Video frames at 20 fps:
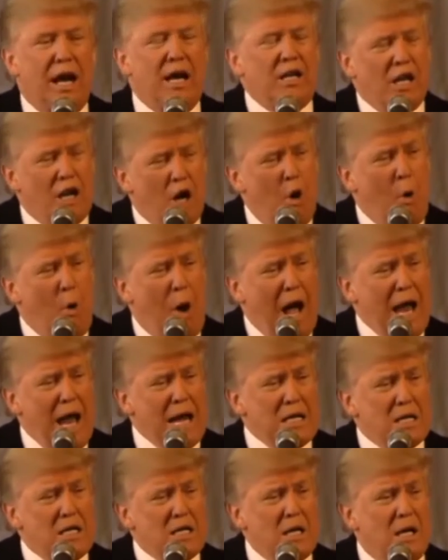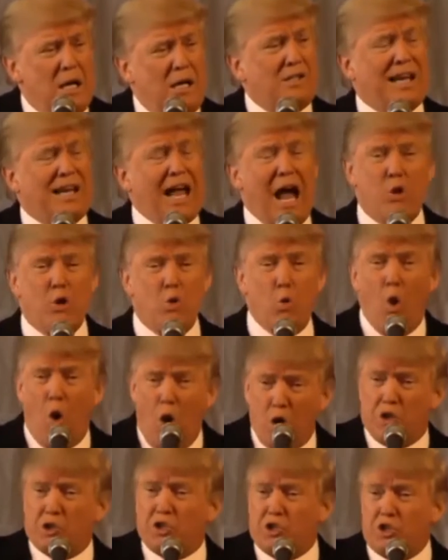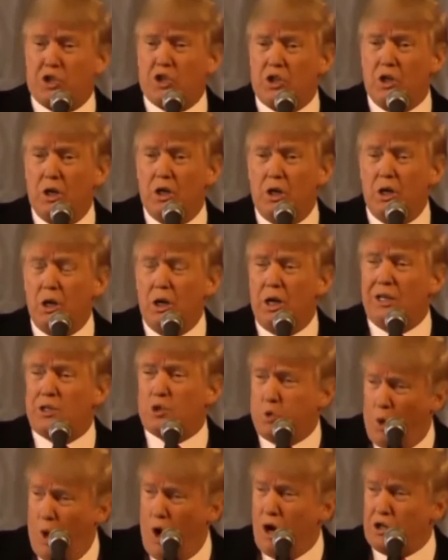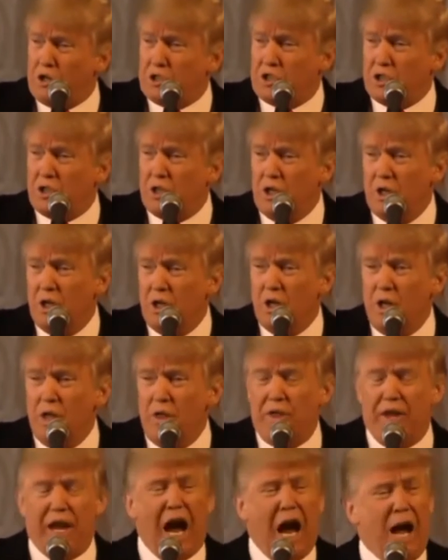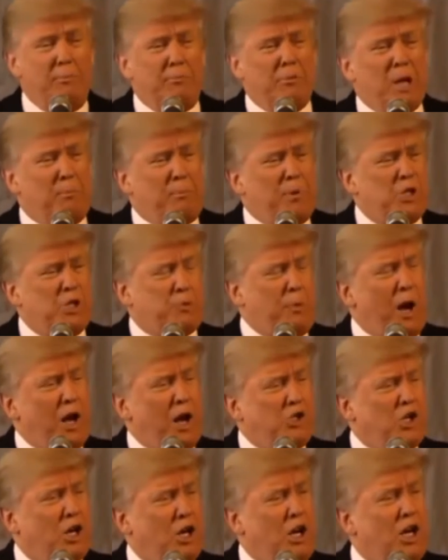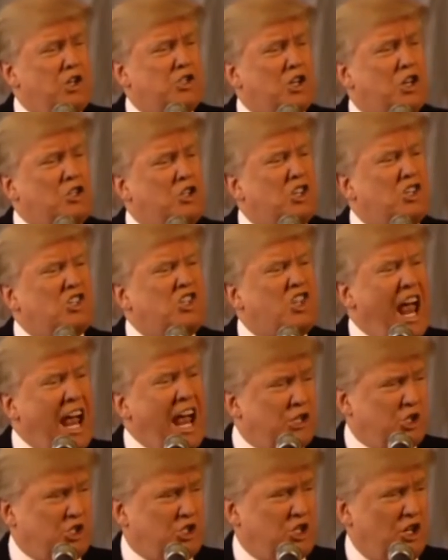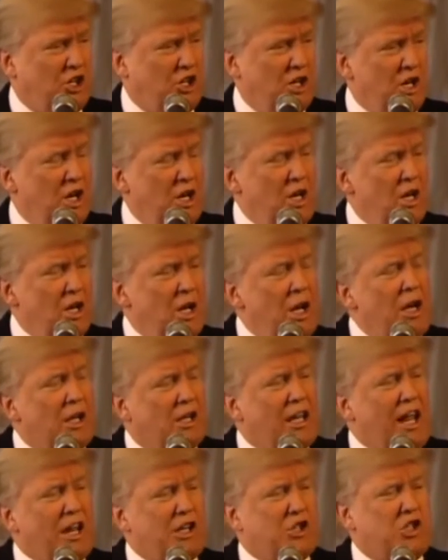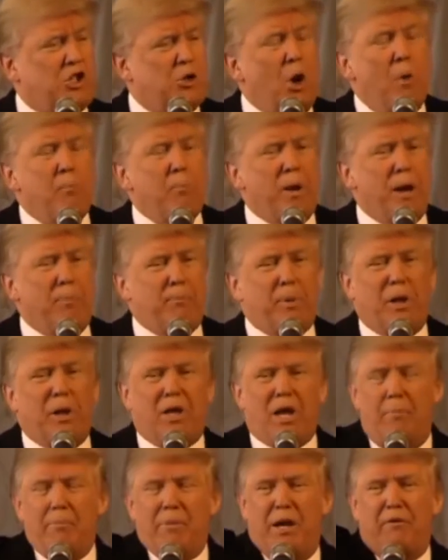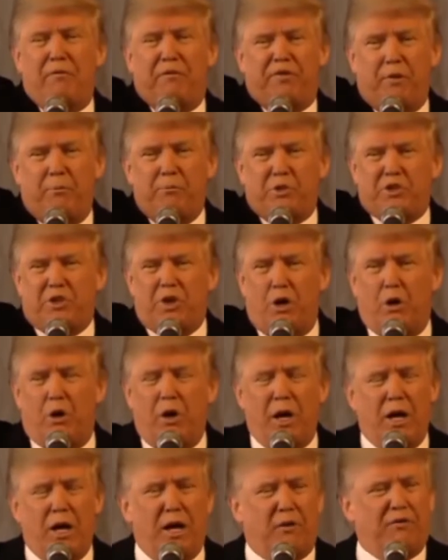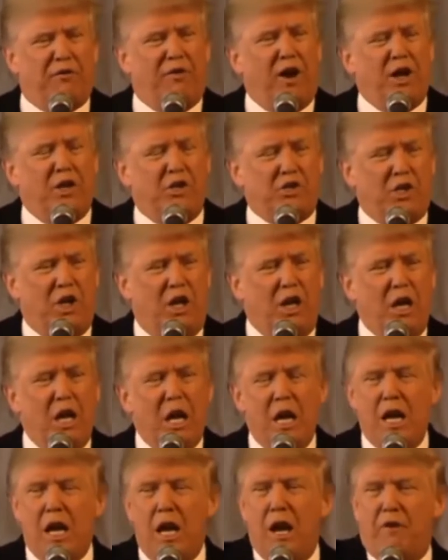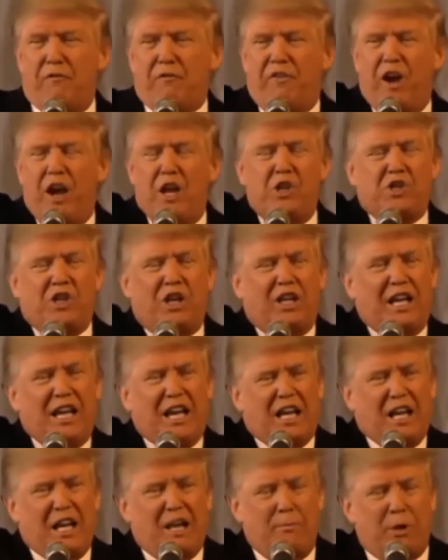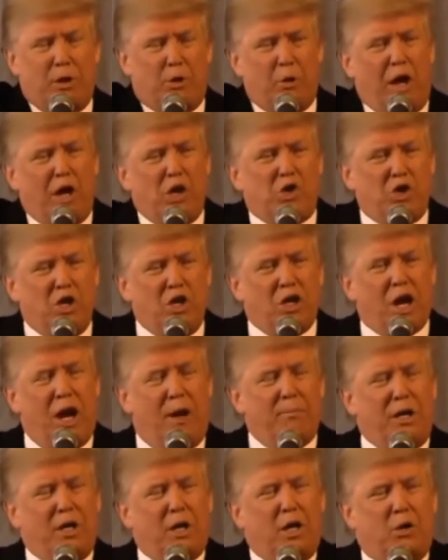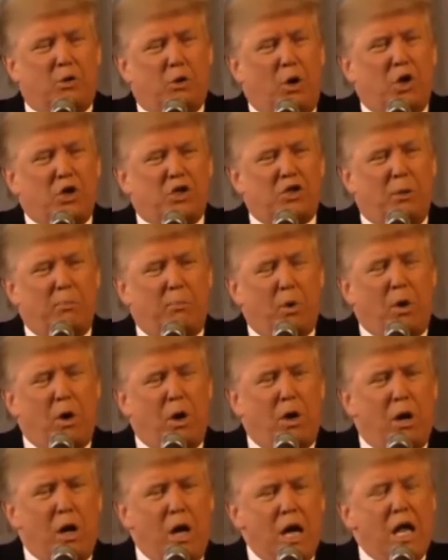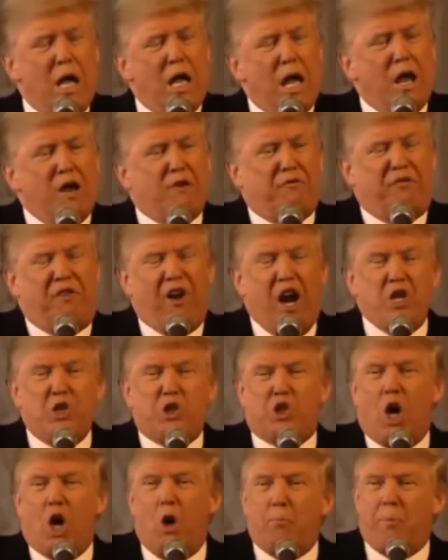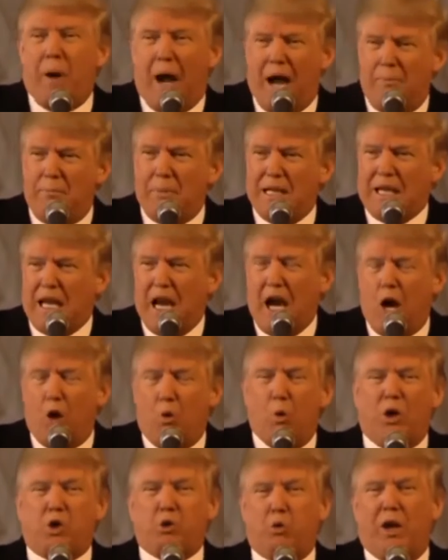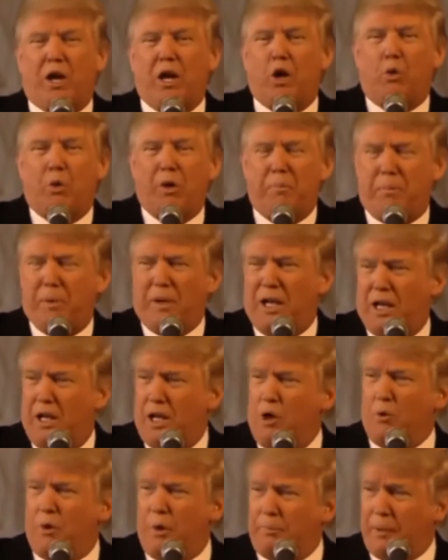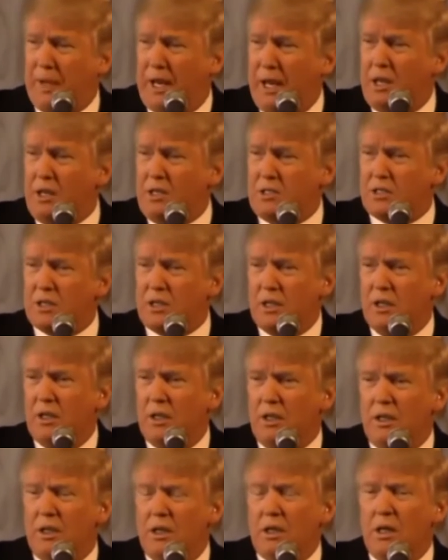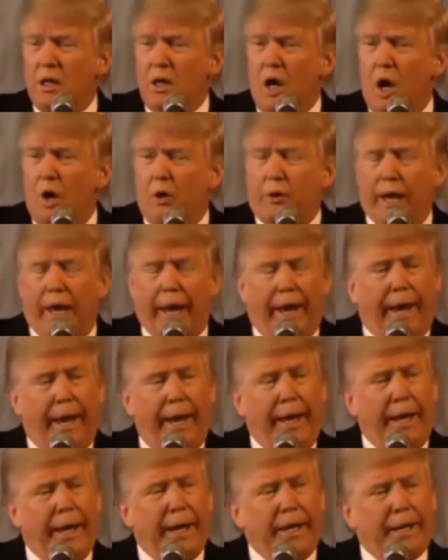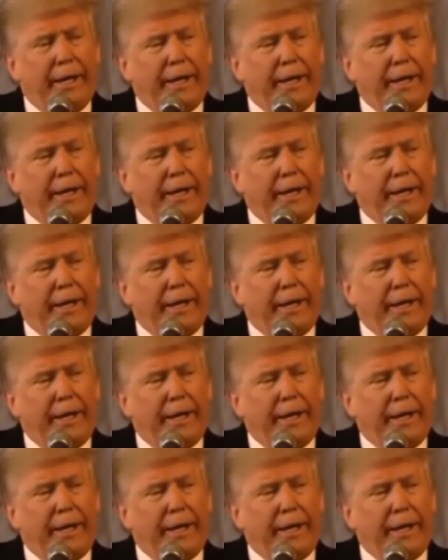And you know what? It's gotten worse. It's worse. The omnibus budget is a disaster. It lets people come in from Syria. It funds it. It funds illegal immigration coming across the border. It funds Obamacare, which we're going to repeal and replace. Okay?